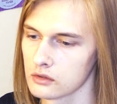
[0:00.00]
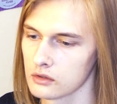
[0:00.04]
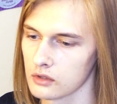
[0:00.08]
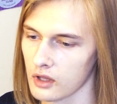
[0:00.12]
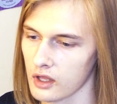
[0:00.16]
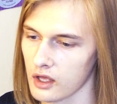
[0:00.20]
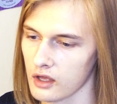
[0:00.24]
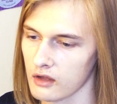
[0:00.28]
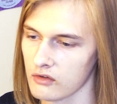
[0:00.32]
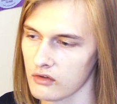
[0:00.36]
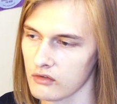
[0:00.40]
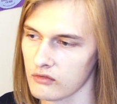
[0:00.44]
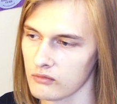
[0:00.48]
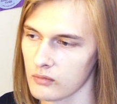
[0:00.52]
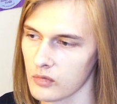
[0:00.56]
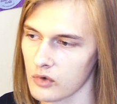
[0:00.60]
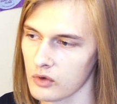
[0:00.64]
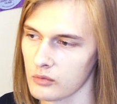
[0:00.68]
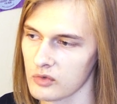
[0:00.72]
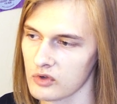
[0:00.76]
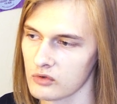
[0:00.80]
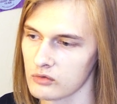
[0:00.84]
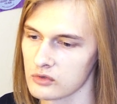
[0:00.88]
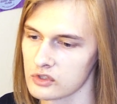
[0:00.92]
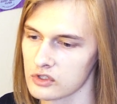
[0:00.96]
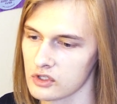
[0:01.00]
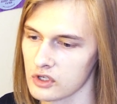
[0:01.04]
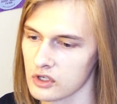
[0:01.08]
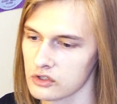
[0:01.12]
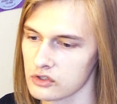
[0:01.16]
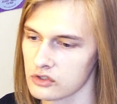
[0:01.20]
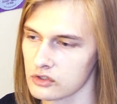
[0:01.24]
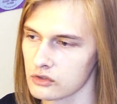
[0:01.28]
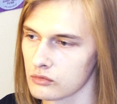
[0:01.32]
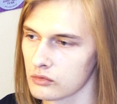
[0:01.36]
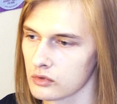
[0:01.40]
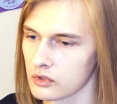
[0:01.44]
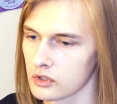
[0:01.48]
That moment was
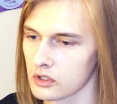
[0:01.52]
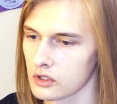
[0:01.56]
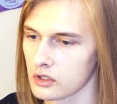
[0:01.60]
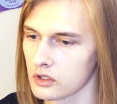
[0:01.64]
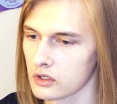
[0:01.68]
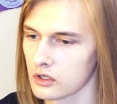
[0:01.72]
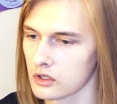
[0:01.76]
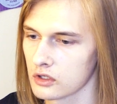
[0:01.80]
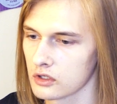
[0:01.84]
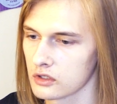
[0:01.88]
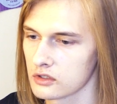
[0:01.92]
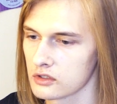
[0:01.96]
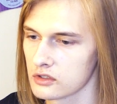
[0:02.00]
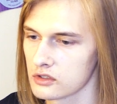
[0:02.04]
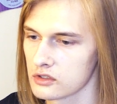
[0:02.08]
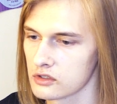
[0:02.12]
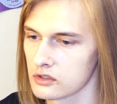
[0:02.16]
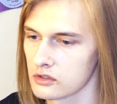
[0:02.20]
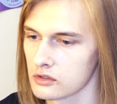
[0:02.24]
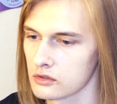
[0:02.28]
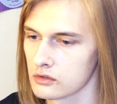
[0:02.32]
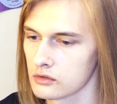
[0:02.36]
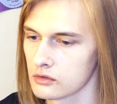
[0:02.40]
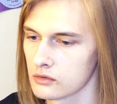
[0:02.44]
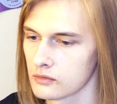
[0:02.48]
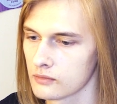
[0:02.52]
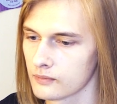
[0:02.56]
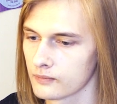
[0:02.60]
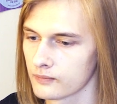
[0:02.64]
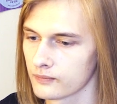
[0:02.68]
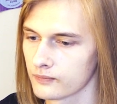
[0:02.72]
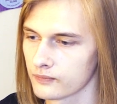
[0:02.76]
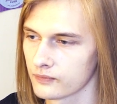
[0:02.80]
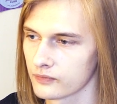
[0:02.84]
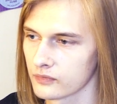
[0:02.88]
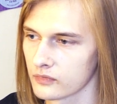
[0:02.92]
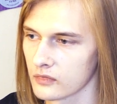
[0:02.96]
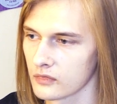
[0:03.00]
also really good too.
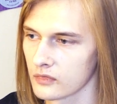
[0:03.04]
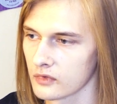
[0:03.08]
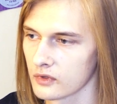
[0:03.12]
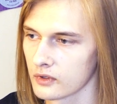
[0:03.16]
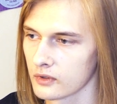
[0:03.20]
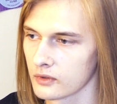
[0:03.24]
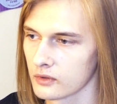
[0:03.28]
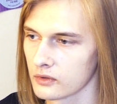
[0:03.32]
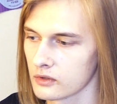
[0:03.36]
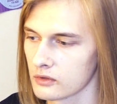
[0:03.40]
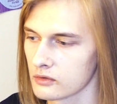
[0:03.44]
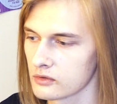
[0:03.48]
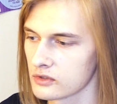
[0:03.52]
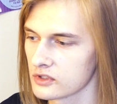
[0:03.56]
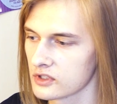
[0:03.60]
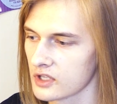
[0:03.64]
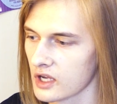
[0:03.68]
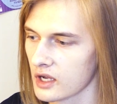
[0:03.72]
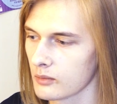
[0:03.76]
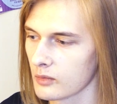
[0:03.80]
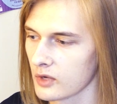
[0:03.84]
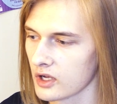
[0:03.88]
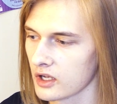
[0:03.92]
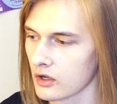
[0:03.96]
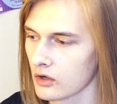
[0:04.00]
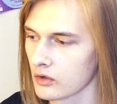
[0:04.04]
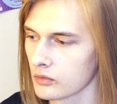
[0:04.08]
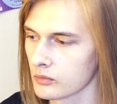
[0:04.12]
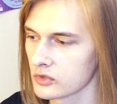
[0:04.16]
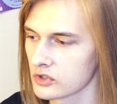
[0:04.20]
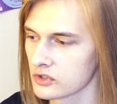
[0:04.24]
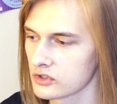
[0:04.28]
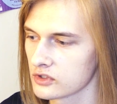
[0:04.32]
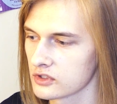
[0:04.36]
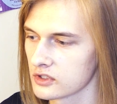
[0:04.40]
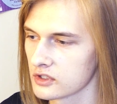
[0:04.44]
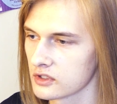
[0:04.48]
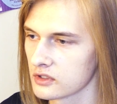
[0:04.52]
There was a time I
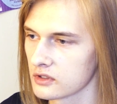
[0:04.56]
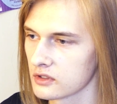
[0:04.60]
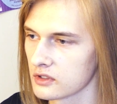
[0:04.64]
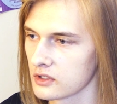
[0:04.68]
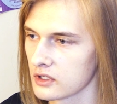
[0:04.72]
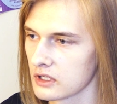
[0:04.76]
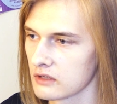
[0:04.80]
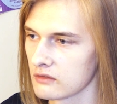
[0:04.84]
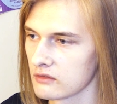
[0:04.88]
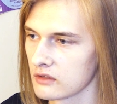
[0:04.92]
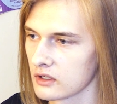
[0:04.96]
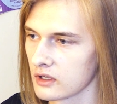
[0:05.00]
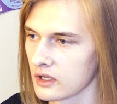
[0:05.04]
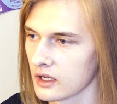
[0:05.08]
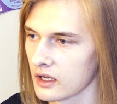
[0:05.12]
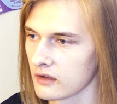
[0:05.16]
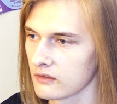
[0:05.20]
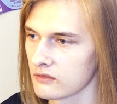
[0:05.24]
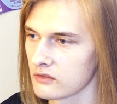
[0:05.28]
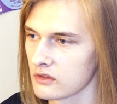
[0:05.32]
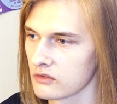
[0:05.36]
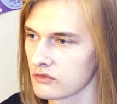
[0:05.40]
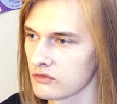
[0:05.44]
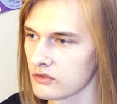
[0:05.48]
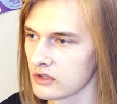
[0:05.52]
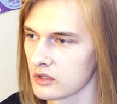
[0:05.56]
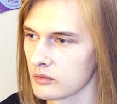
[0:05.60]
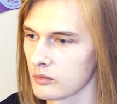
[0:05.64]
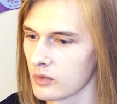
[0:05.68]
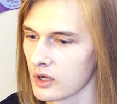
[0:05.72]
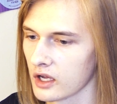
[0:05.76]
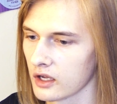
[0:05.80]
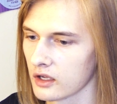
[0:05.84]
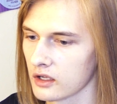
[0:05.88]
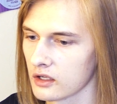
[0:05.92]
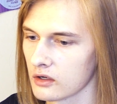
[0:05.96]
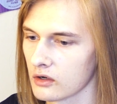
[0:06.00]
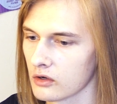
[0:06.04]
almost didn't even have the
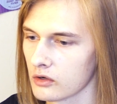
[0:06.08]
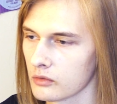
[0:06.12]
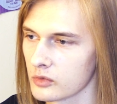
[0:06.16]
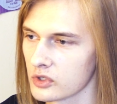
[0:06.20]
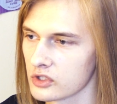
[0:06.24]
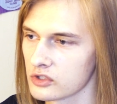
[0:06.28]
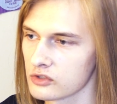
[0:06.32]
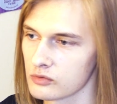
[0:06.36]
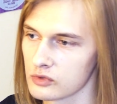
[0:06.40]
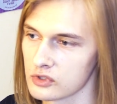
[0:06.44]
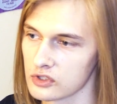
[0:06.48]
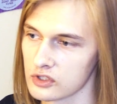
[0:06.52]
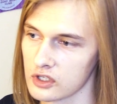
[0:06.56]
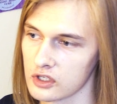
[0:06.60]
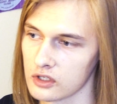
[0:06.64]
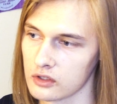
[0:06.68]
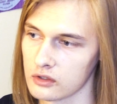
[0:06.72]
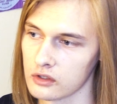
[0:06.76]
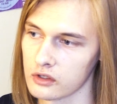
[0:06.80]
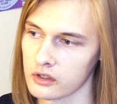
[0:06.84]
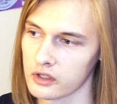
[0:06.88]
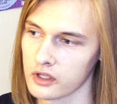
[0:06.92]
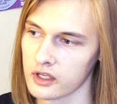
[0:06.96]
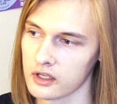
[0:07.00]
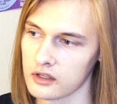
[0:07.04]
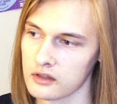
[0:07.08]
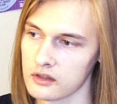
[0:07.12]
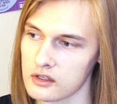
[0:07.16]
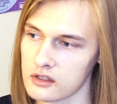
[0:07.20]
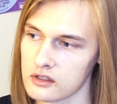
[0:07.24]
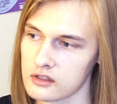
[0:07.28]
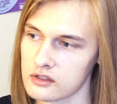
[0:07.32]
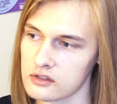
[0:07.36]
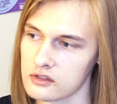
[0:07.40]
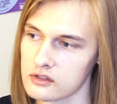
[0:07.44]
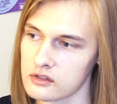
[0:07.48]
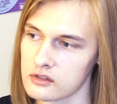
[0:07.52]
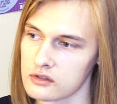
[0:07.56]
feedback. It almost was gonna look like
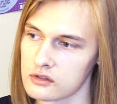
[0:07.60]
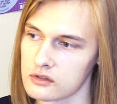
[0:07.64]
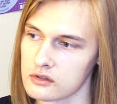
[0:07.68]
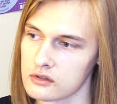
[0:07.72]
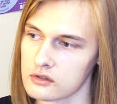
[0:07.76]
this.